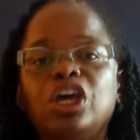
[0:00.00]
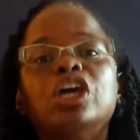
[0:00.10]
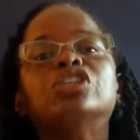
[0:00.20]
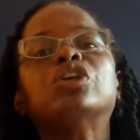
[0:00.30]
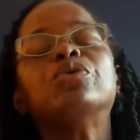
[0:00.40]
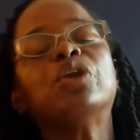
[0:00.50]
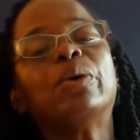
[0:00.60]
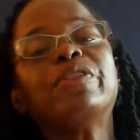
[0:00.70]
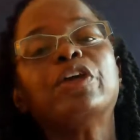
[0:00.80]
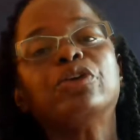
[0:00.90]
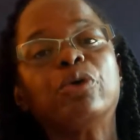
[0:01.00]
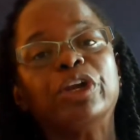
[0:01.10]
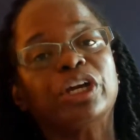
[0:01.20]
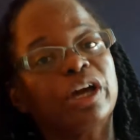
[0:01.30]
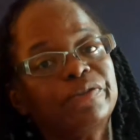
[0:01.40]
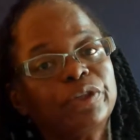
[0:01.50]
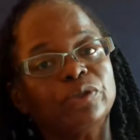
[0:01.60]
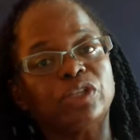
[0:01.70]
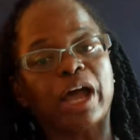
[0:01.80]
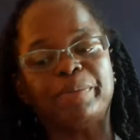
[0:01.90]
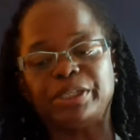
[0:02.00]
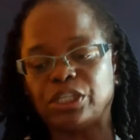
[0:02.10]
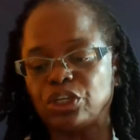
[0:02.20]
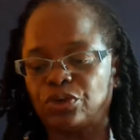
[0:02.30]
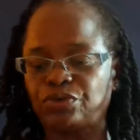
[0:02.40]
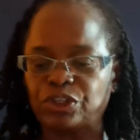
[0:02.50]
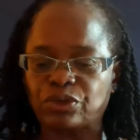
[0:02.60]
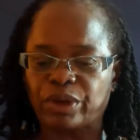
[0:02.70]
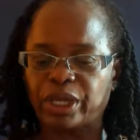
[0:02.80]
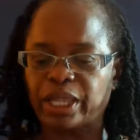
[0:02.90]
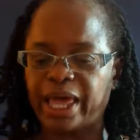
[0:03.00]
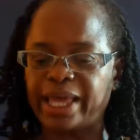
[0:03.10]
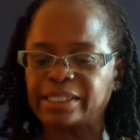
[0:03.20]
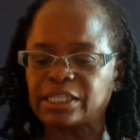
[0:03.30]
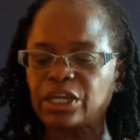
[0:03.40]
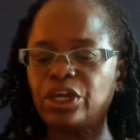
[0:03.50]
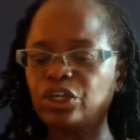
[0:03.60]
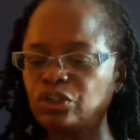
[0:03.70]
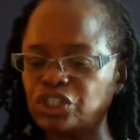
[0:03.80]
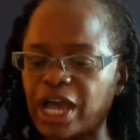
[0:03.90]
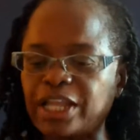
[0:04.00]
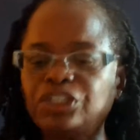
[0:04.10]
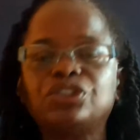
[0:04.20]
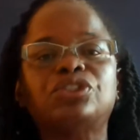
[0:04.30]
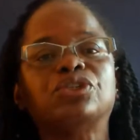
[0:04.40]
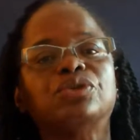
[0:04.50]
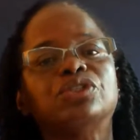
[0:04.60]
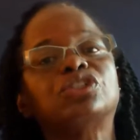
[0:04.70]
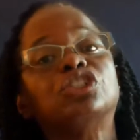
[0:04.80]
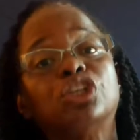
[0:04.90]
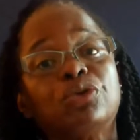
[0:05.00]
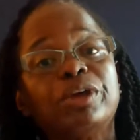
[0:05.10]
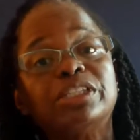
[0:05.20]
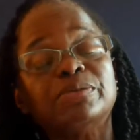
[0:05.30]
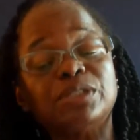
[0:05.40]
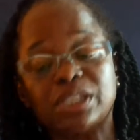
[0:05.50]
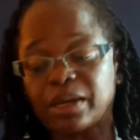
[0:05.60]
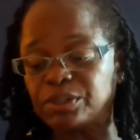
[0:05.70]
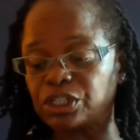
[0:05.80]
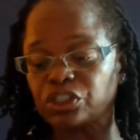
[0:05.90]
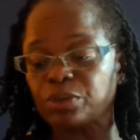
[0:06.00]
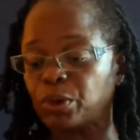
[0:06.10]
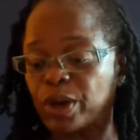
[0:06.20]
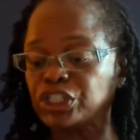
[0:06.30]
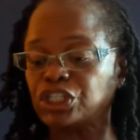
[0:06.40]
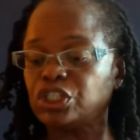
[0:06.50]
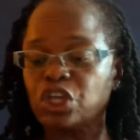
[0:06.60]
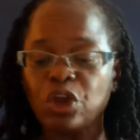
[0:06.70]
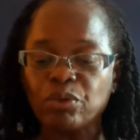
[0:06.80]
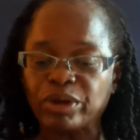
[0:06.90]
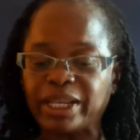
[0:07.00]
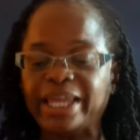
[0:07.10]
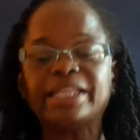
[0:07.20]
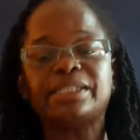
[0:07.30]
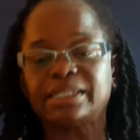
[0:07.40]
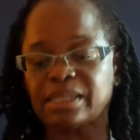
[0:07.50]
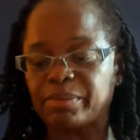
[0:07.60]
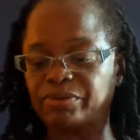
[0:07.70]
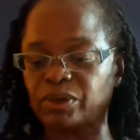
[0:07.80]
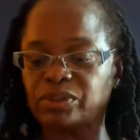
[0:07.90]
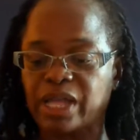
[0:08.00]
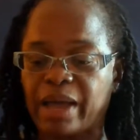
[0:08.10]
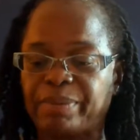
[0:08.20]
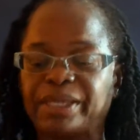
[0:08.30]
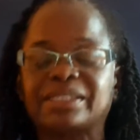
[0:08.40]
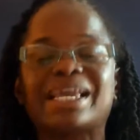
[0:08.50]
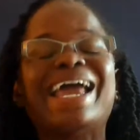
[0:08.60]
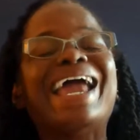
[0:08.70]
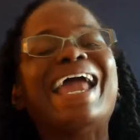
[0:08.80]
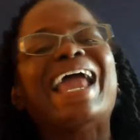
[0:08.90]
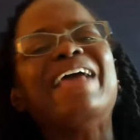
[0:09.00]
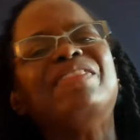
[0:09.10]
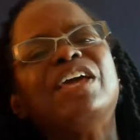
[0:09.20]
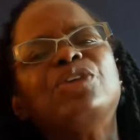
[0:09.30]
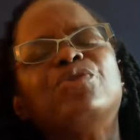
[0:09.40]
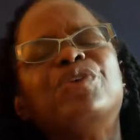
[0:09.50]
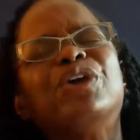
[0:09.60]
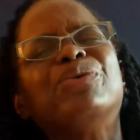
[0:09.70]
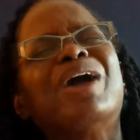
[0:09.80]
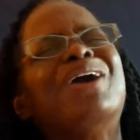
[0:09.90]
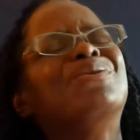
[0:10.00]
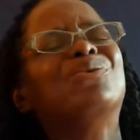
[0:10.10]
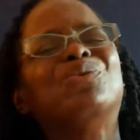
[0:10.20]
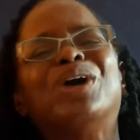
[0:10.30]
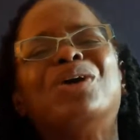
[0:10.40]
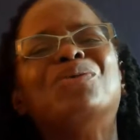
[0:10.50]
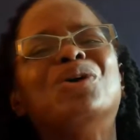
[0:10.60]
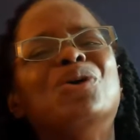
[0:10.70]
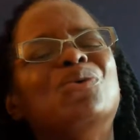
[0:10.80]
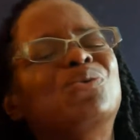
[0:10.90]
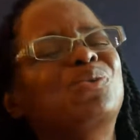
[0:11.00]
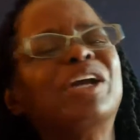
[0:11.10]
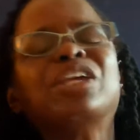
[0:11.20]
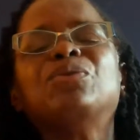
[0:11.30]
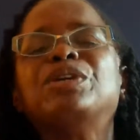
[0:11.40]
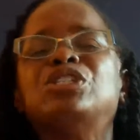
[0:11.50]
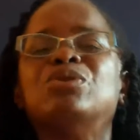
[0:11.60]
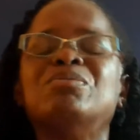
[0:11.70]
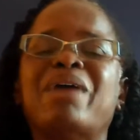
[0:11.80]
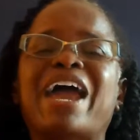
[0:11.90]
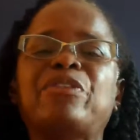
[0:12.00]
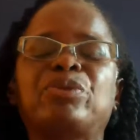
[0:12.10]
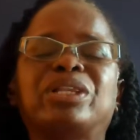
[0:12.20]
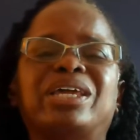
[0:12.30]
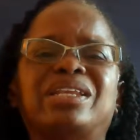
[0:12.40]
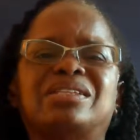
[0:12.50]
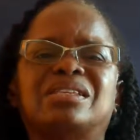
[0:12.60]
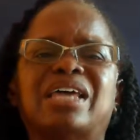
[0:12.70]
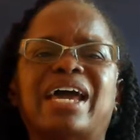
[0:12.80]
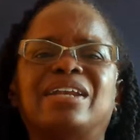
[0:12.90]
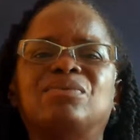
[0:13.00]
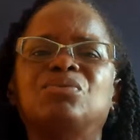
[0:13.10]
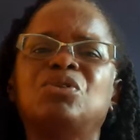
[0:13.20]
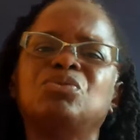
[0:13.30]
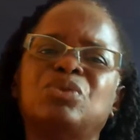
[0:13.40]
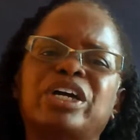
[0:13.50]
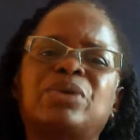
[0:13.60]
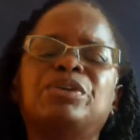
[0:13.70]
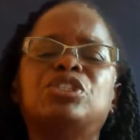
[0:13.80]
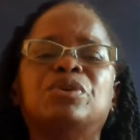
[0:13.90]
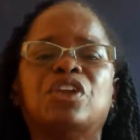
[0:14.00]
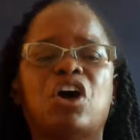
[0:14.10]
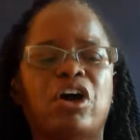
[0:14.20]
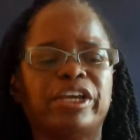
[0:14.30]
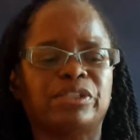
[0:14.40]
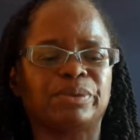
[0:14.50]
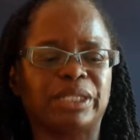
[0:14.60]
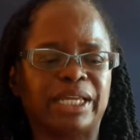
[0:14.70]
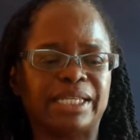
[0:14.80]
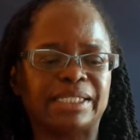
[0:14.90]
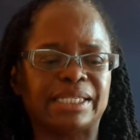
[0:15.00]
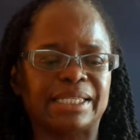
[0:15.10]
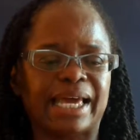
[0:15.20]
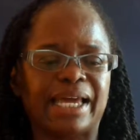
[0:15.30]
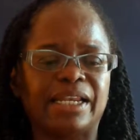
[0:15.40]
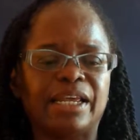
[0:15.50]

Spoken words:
So knowing that you're going to cover those topics in your 5th grade class, you challenge your students to generate some questions related to some of those topics. And then you figure out, well, what could we do in math related to that? What could we do in the arts related to that?